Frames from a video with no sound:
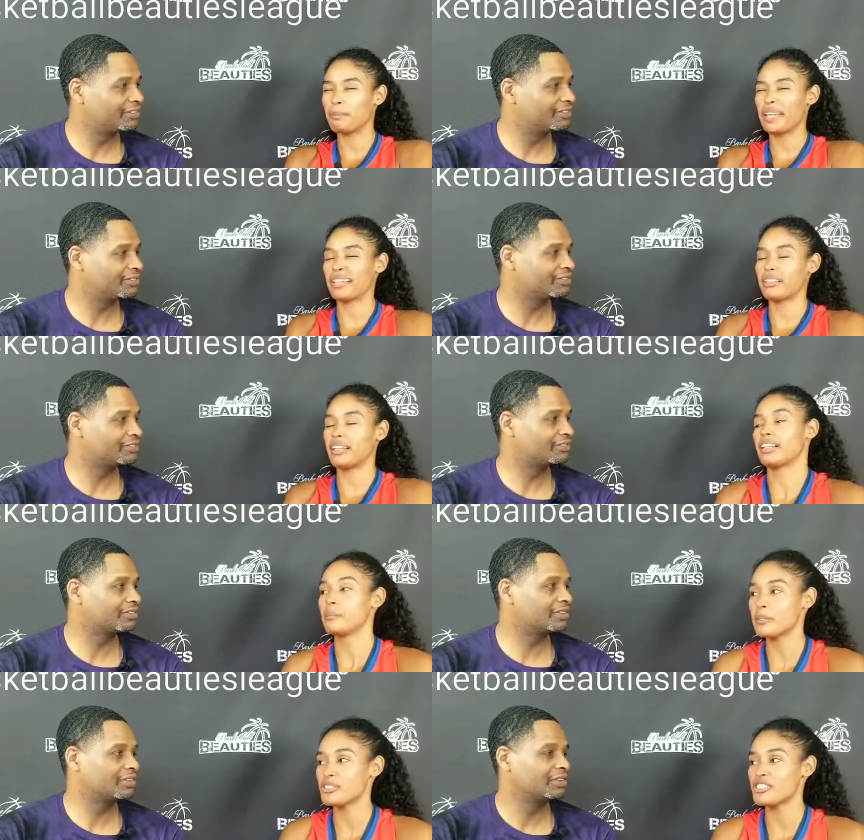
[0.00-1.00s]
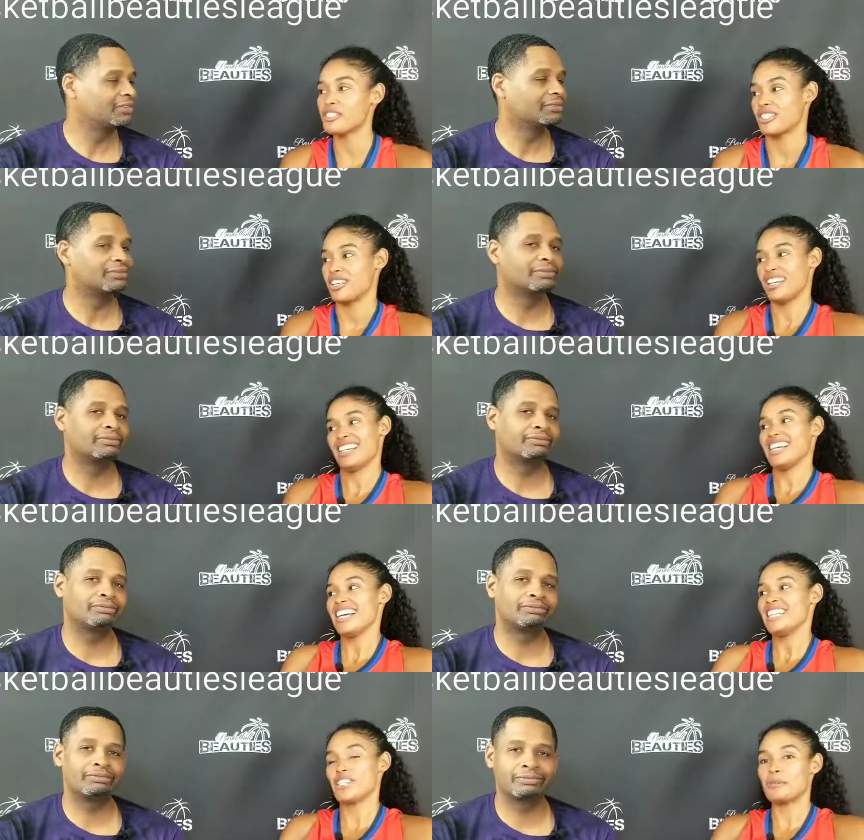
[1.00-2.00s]
Speaker 1: pick the Clippers.
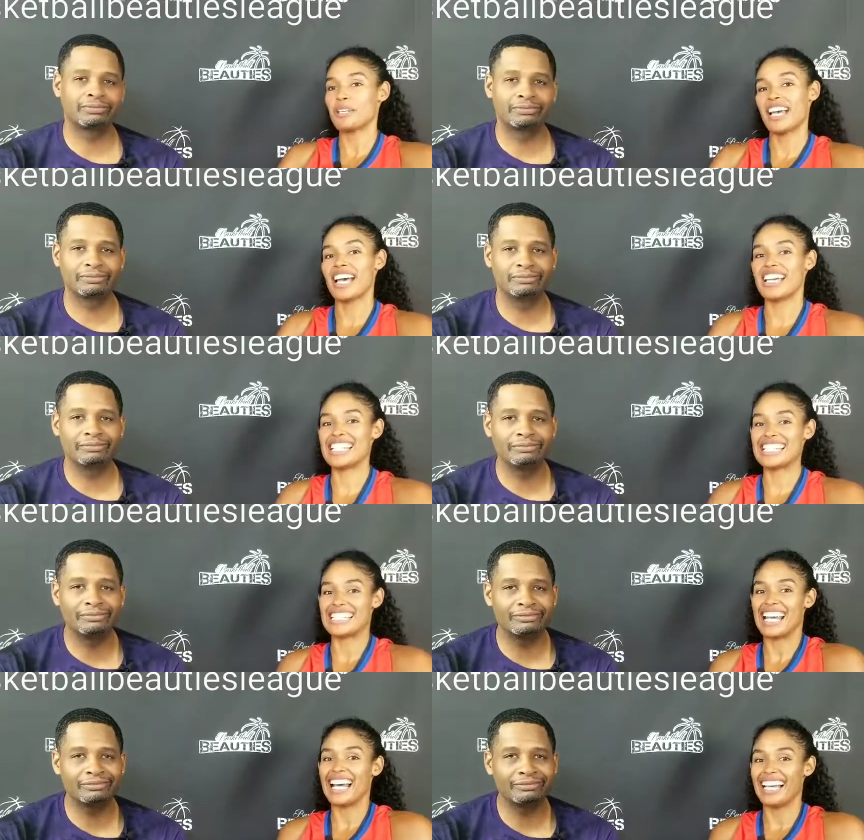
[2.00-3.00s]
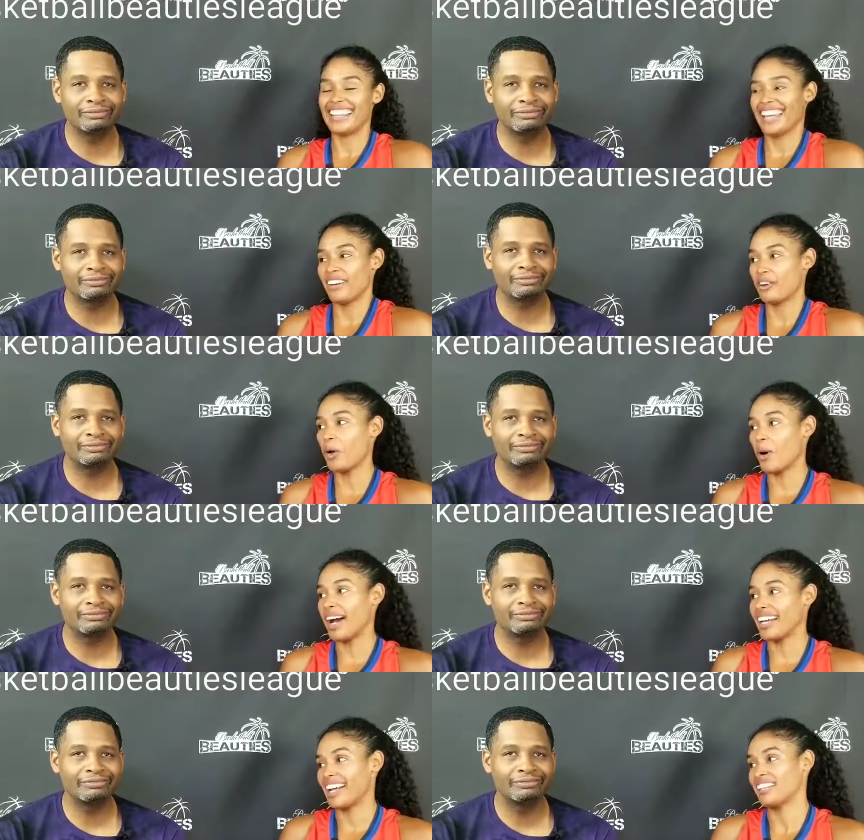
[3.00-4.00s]
Just because uh, they have
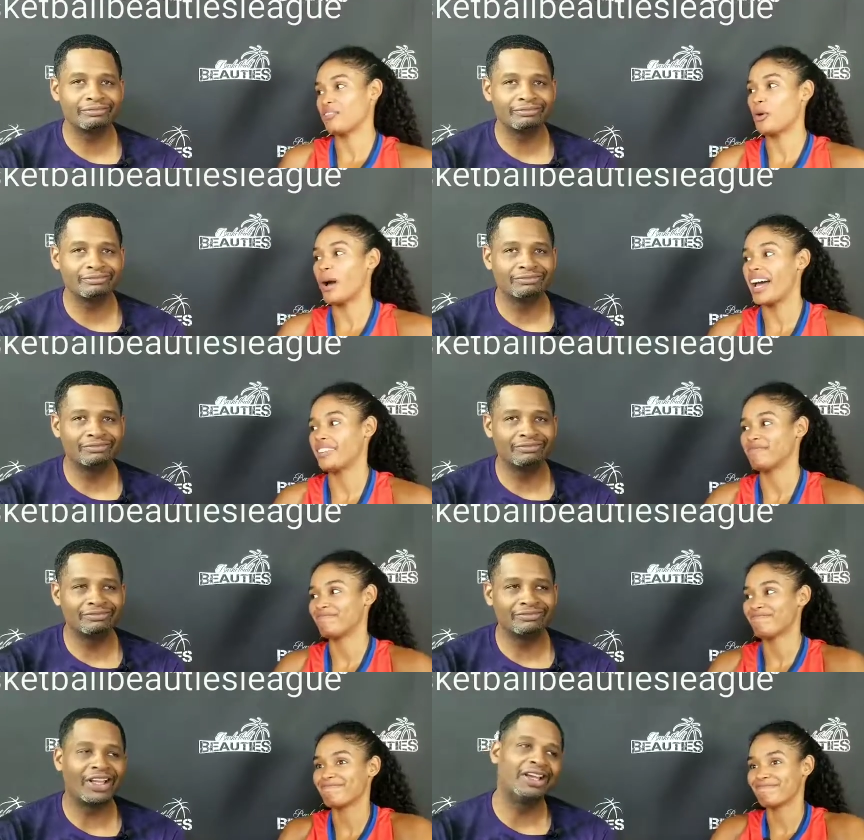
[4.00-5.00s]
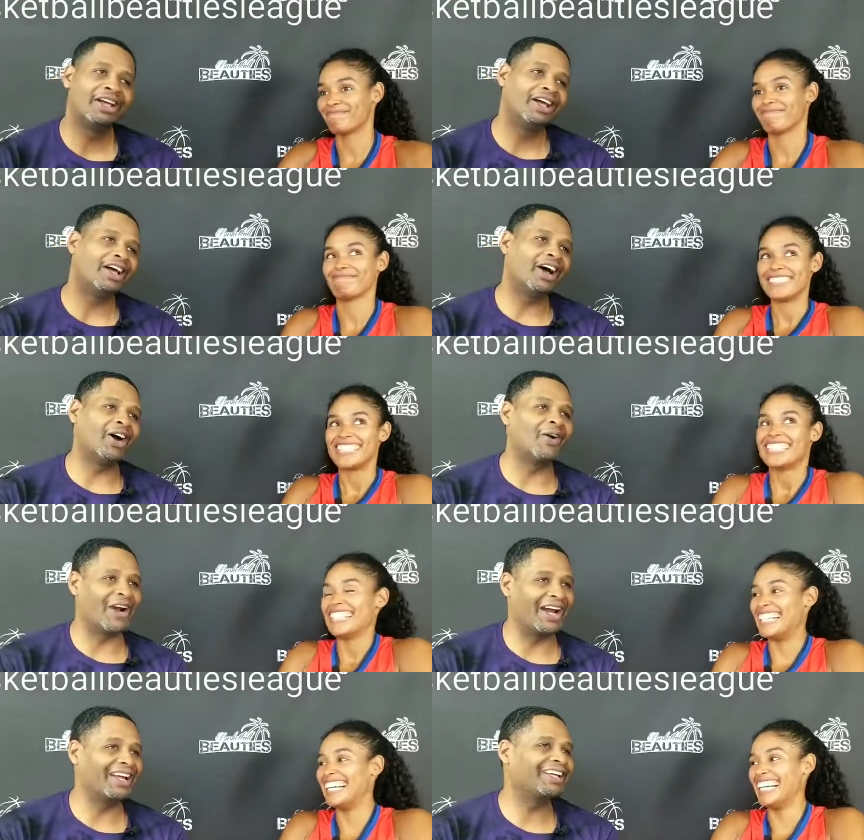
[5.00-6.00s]
Kawhi and I love Kawhi.
Speaker 2: All
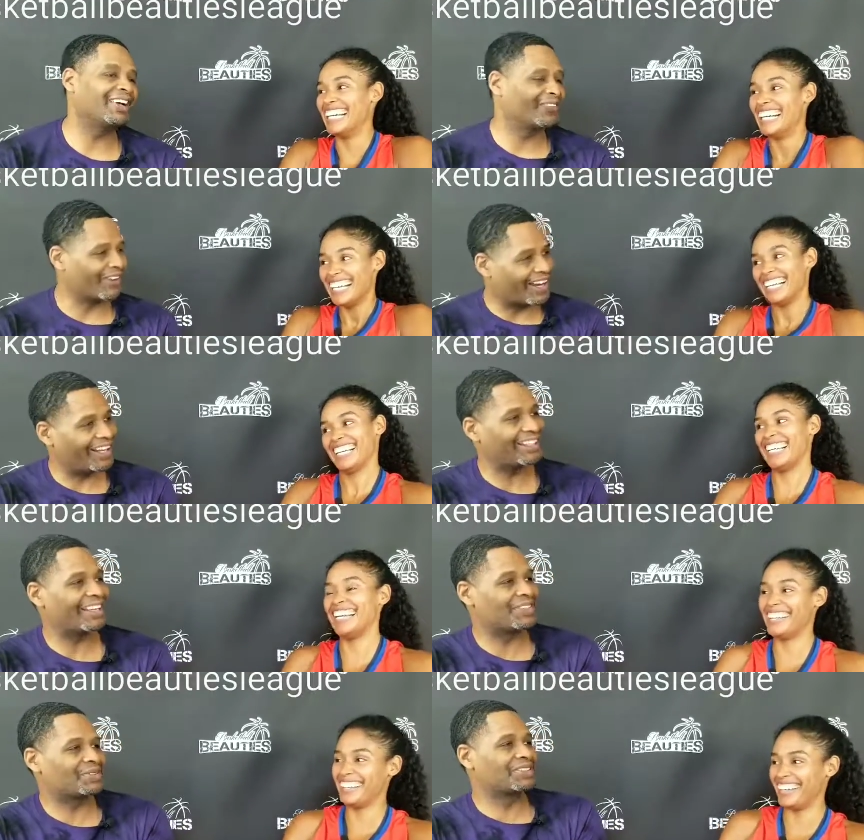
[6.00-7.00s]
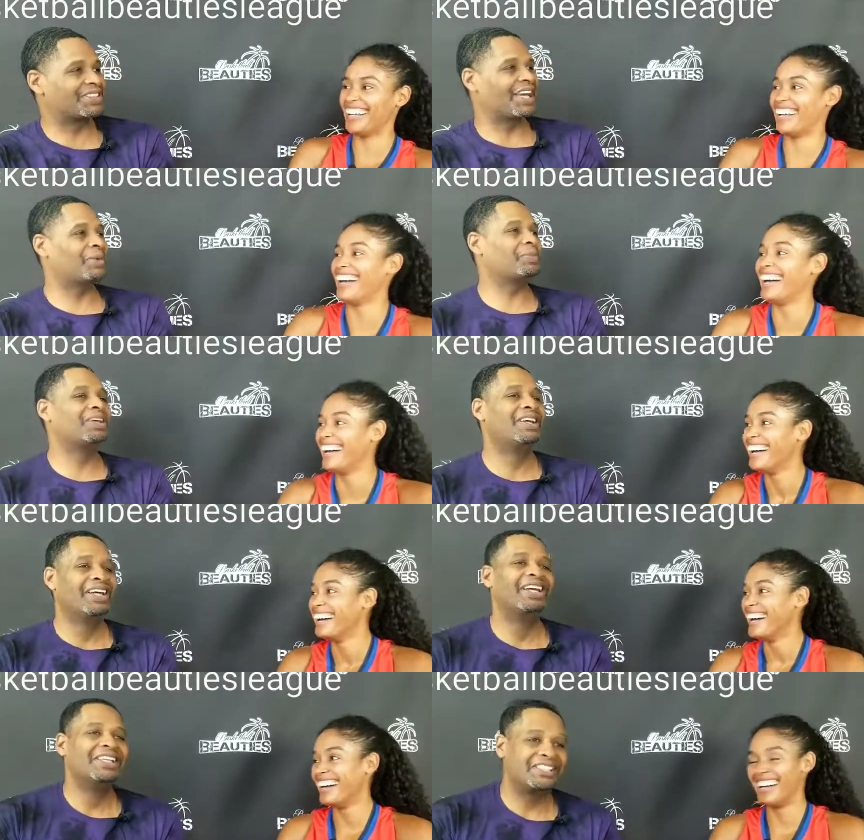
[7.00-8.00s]
right, all right.
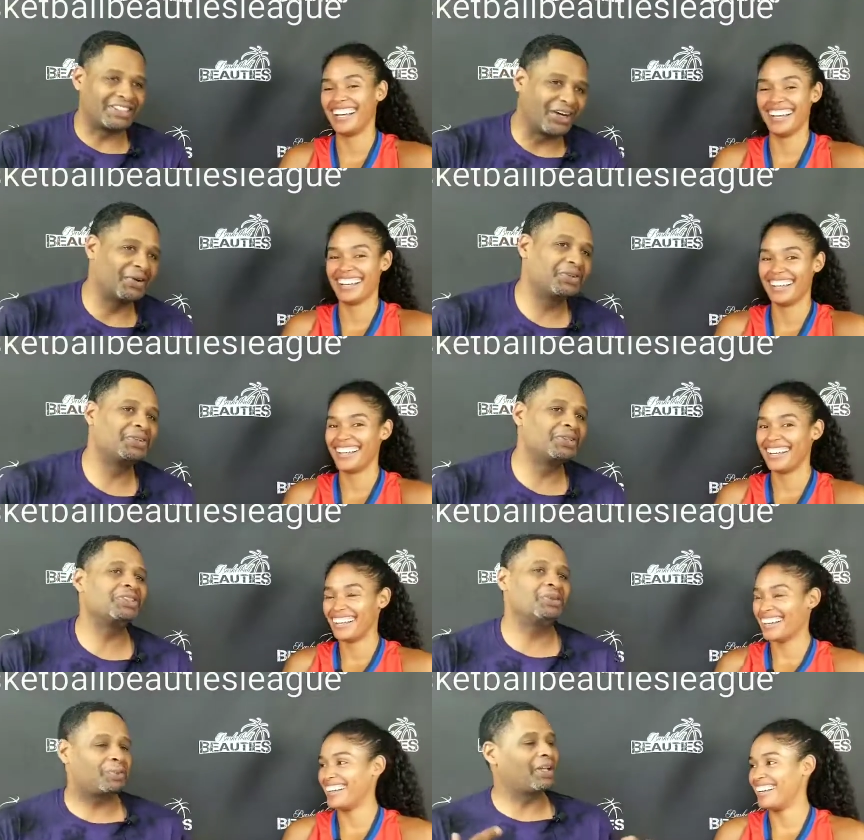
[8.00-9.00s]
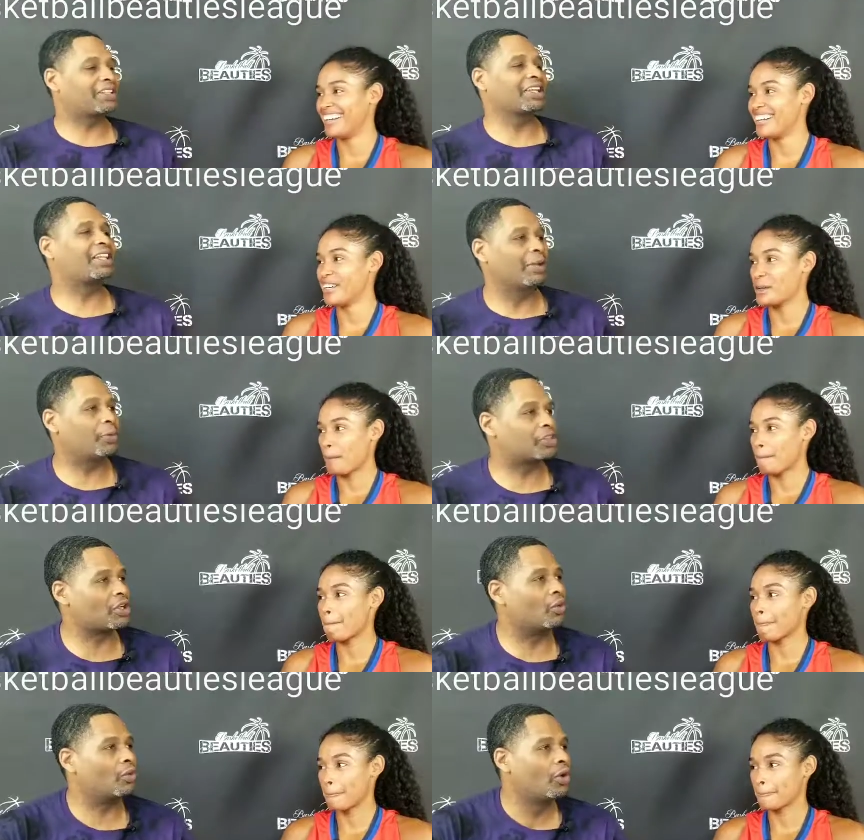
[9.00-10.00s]
so you, you picked the Clippers.
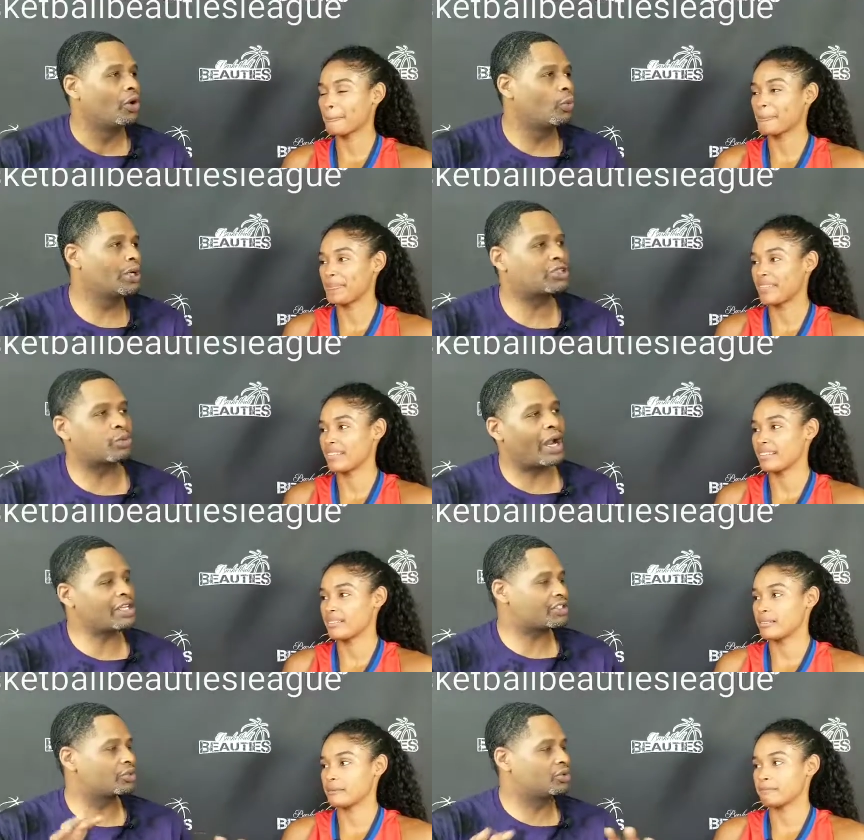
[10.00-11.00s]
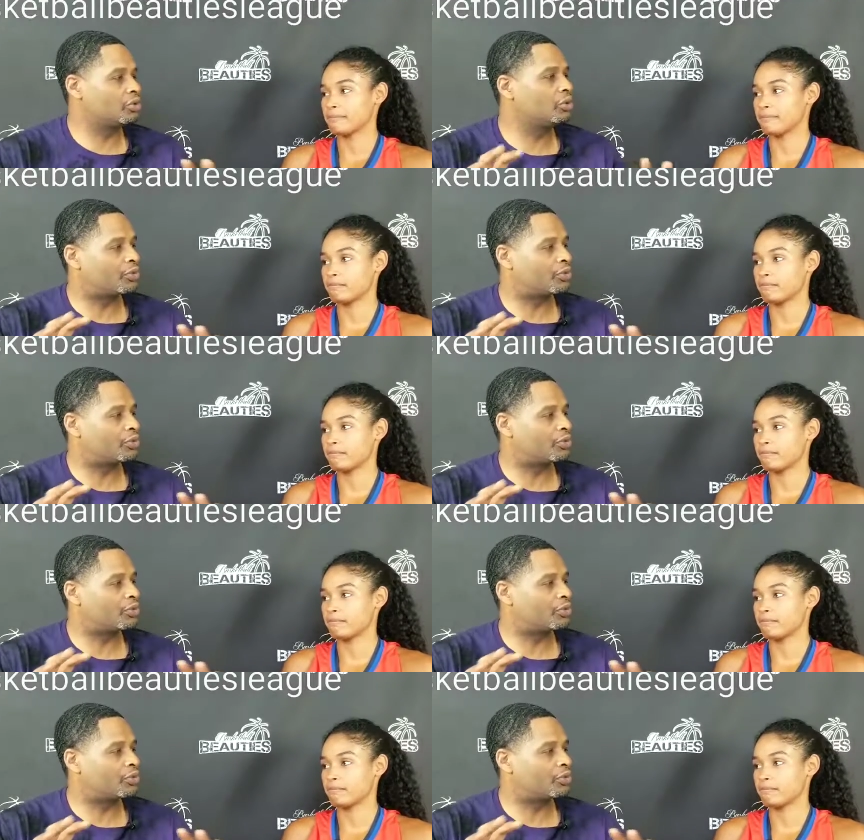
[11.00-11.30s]
So which roster do you